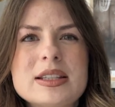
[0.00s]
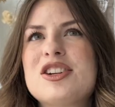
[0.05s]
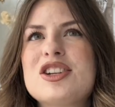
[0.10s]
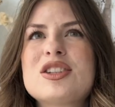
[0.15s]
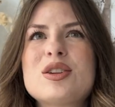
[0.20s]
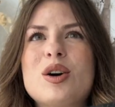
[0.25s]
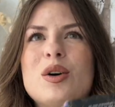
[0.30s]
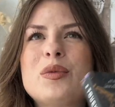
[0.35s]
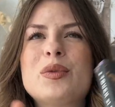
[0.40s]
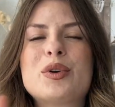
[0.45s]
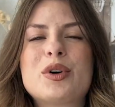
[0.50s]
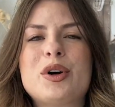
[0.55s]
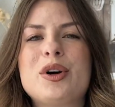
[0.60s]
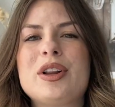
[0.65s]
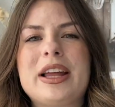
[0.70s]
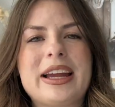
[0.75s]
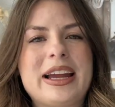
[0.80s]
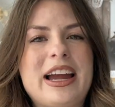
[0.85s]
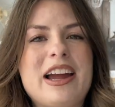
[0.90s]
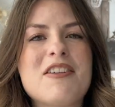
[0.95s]
Just overall,
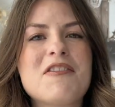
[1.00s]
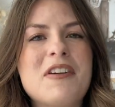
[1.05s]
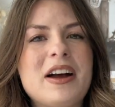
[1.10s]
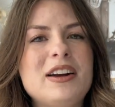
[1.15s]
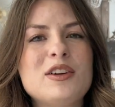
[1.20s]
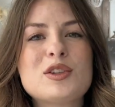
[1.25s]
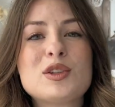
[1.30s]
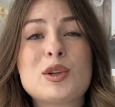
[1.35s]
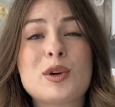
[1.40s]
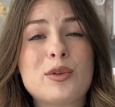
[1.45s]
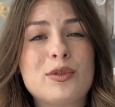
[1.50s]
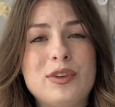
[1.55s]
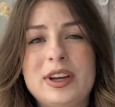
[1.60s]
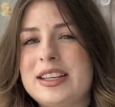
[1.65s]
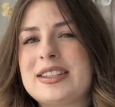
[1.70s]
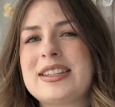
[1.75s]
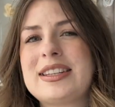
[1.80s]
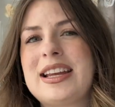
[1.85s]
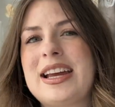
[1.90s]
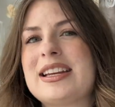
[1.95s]
like, I find it so
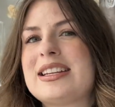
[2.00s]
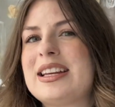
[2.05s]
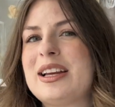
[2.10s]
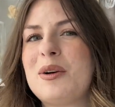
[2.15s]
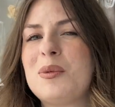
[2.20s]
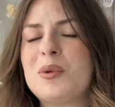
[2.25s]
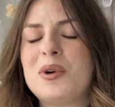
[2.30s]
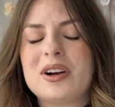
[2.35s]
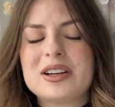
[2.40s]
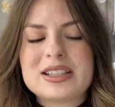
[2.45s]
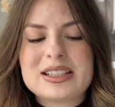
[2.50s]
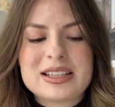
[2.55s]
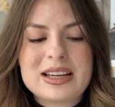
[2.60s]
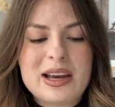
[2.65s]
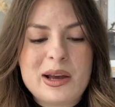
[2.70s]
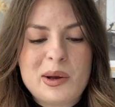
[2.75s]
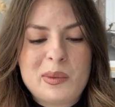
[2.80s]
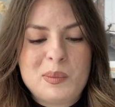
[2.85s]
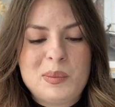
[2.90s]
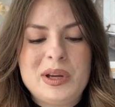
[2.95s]
fascinating what
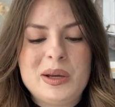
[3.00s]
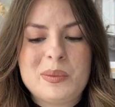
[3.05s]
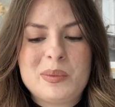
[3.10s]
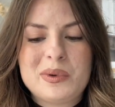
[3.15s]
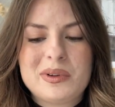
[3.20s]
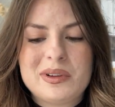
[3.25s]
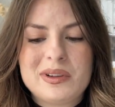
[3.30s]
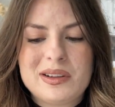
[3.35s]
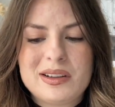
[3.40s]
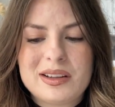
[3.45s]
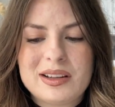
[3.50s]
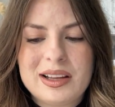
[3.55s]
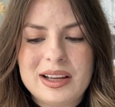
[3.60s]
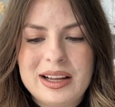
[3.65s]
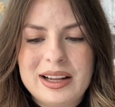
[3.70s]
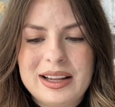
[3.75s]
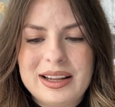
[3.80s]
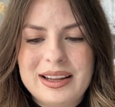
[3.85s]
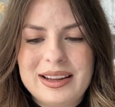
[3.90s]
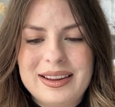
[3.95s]
people,
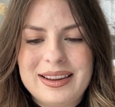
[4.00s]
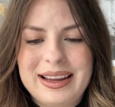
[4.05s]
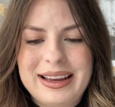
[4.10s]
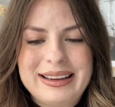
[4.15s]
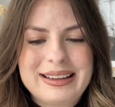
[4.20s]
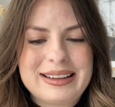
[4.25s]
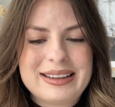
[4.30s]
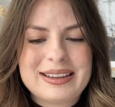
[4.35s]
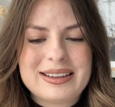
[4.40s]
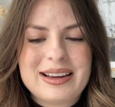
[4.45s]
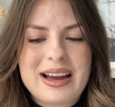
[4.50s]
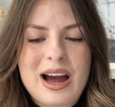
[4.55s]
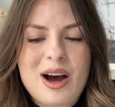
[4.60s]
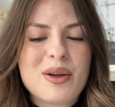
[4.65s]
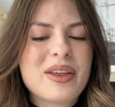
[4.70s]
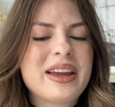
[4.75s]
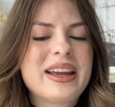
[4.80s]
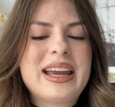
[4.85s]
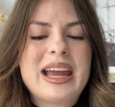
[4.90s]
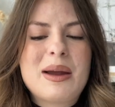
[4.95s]
like, how
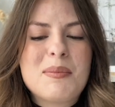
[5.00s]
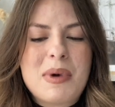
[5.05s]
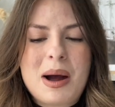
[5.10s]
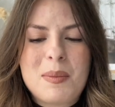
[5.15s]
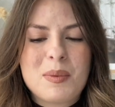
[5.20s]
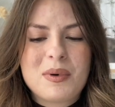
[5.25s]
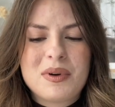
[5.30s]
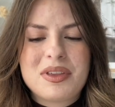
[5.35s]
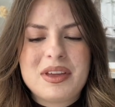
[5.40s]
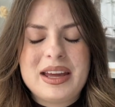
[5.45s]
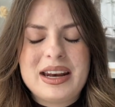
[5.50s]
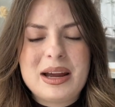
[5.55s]
they came up with it.